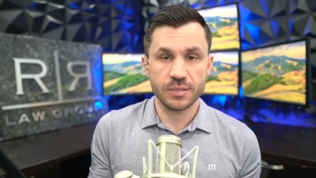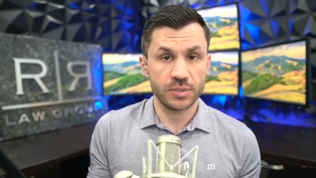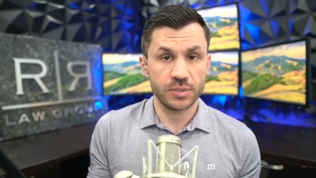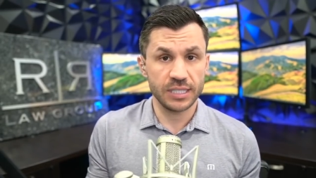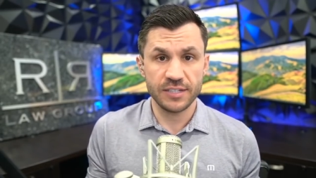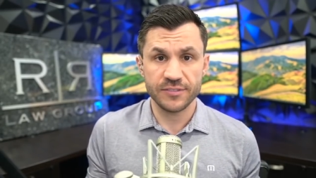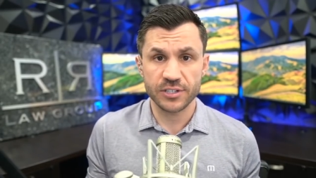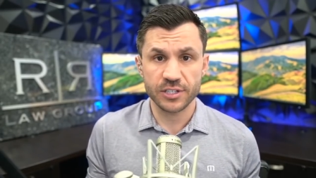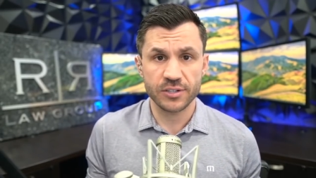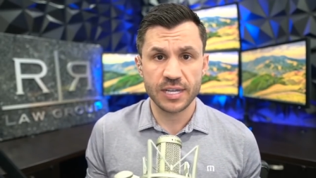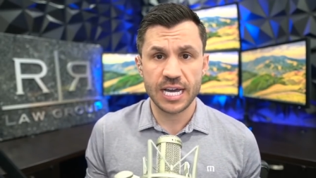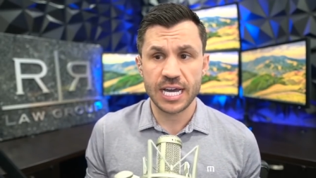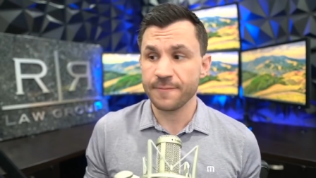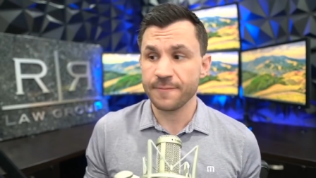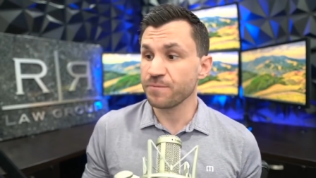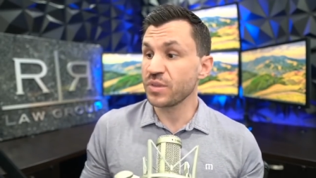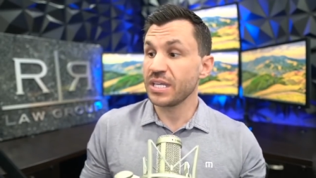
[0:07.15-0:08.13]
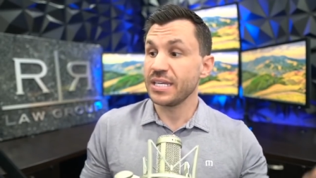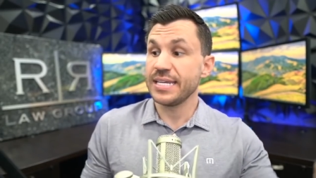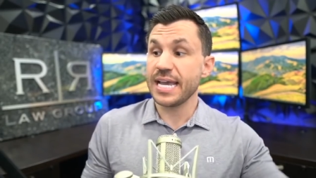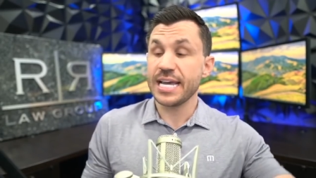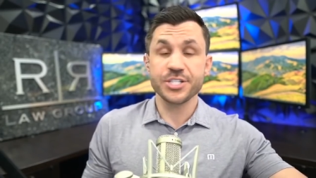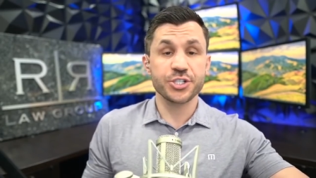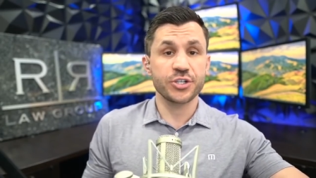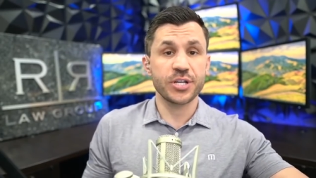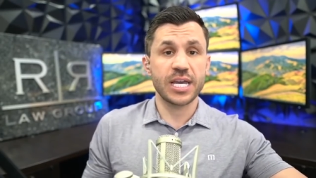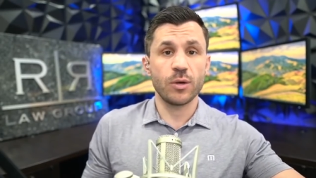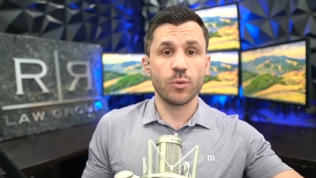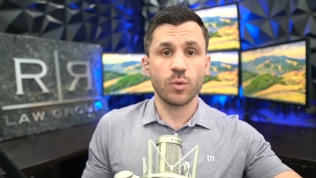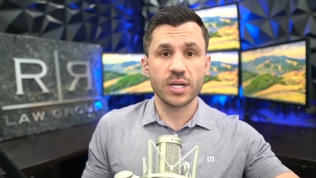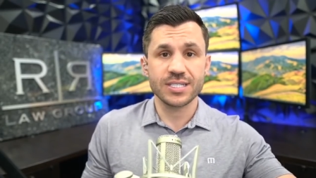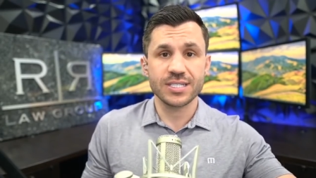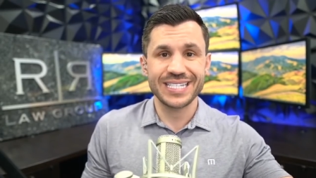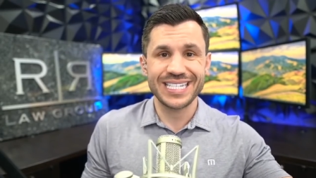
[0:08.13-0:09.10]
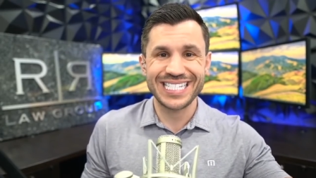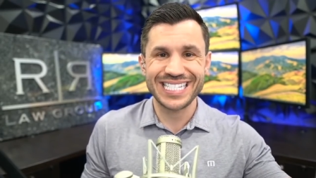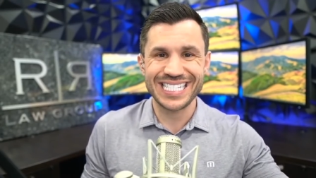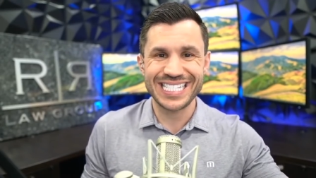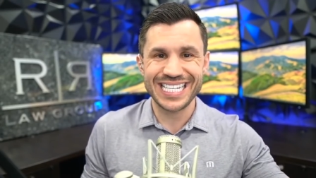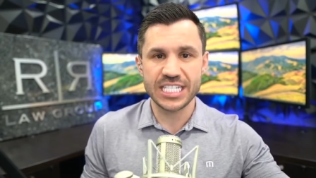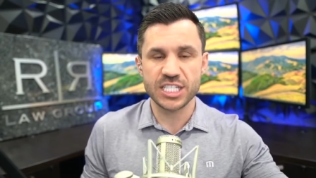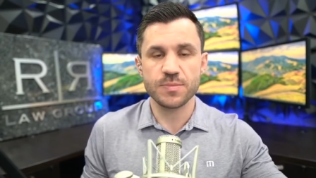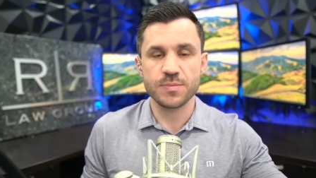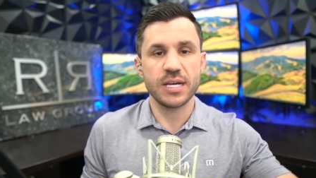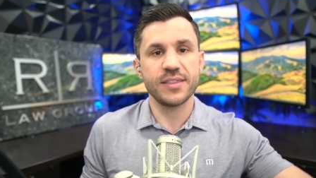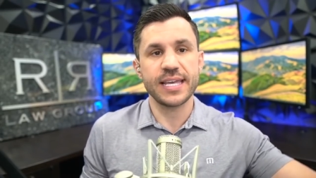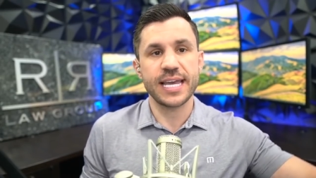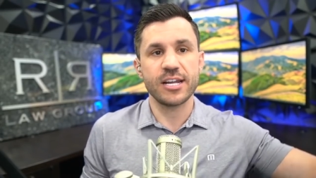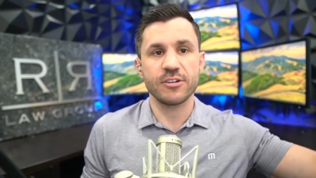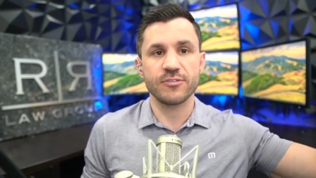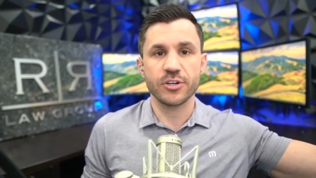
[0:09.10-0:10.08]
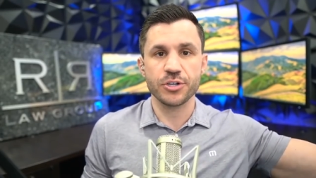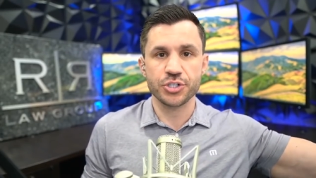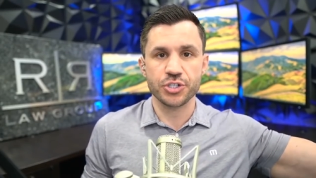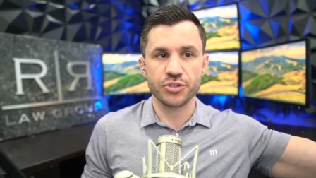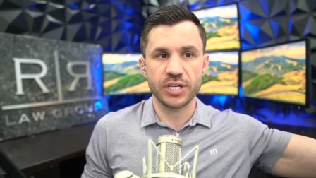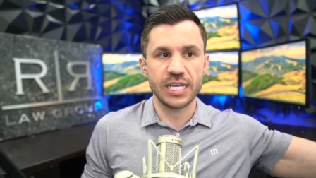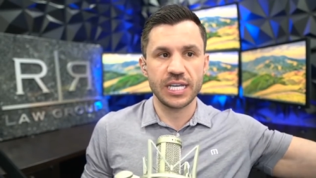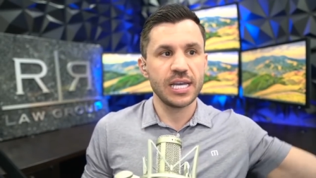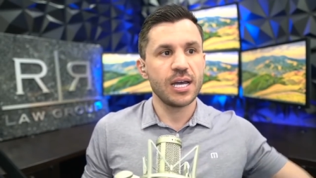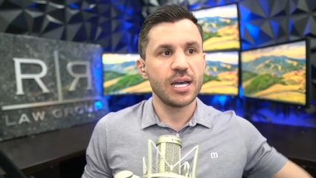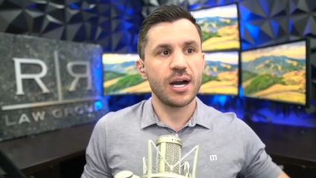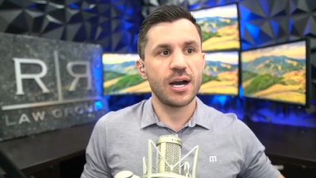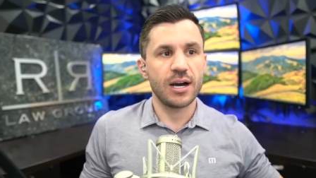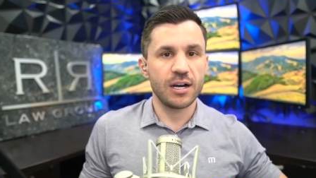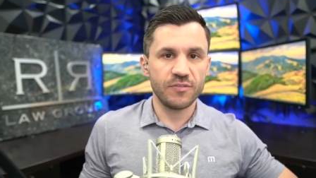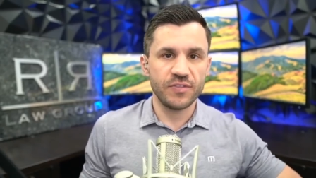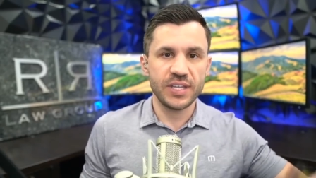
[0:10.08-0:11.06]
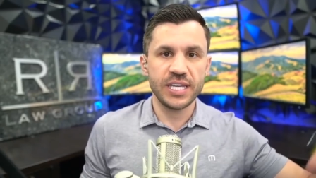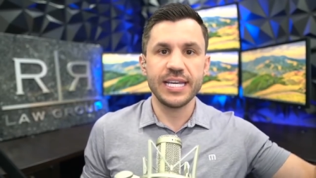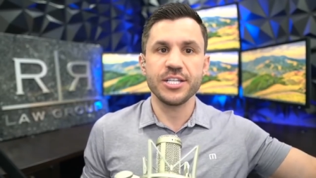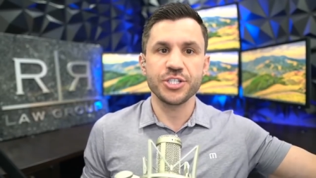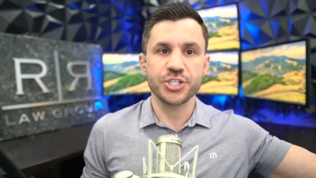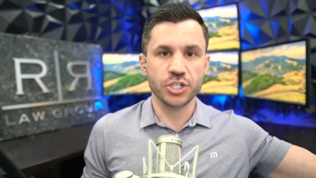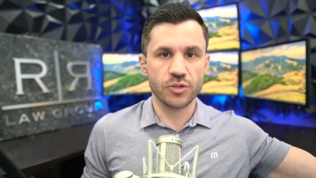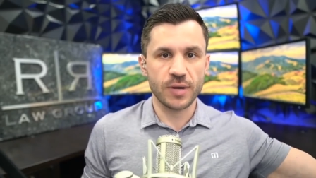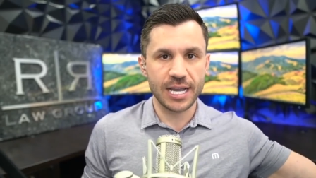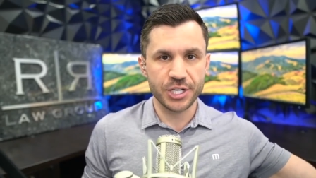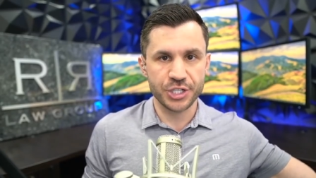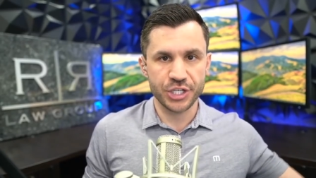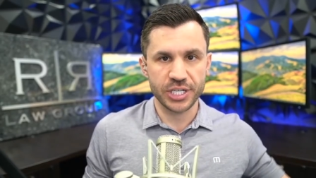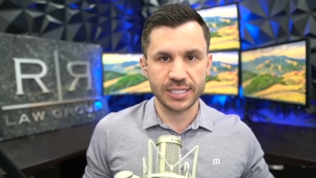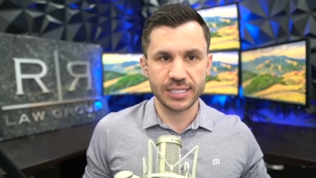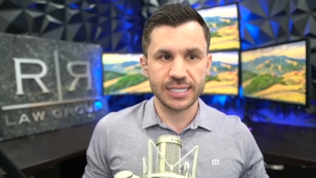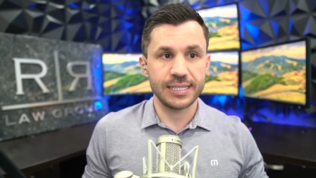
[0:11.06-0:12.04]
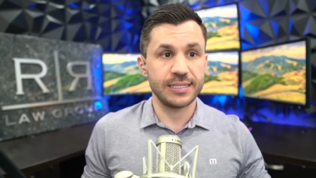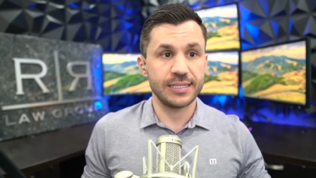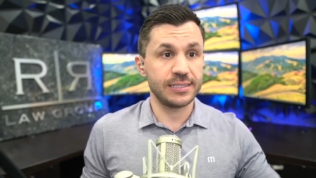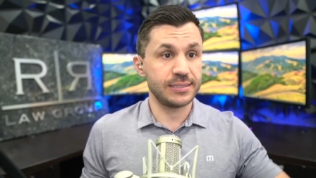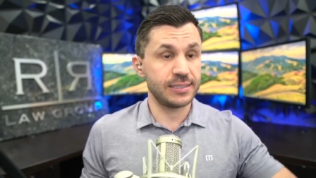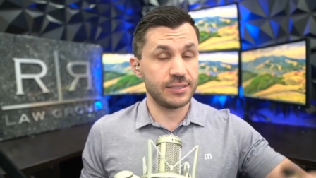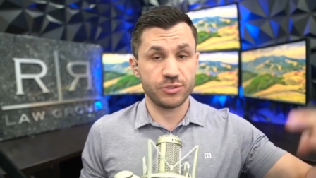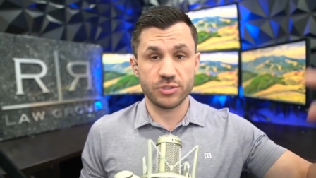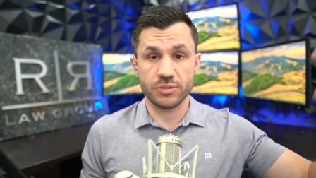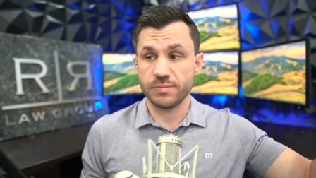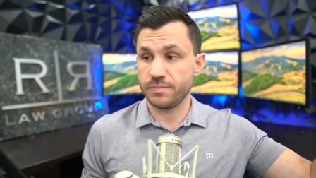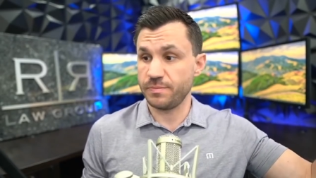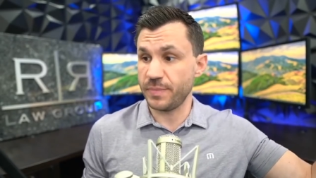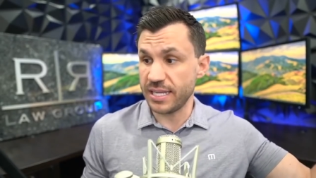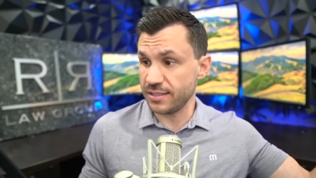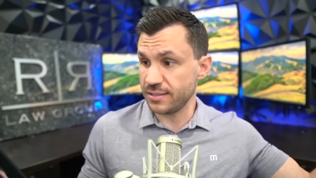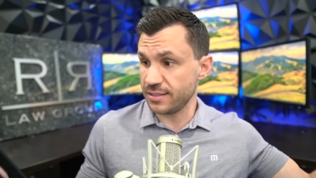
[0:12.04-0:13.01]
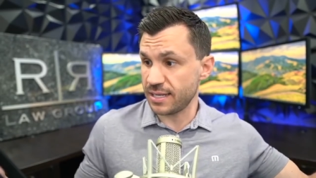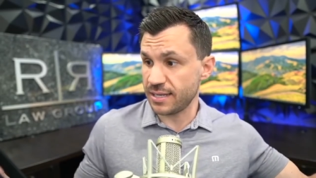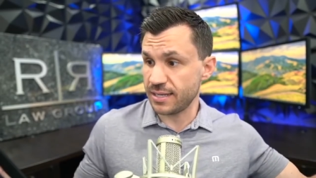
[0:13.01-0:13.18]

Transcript: Believe it or not, yesterday was the 6-month anniversary of the insurrection. It's been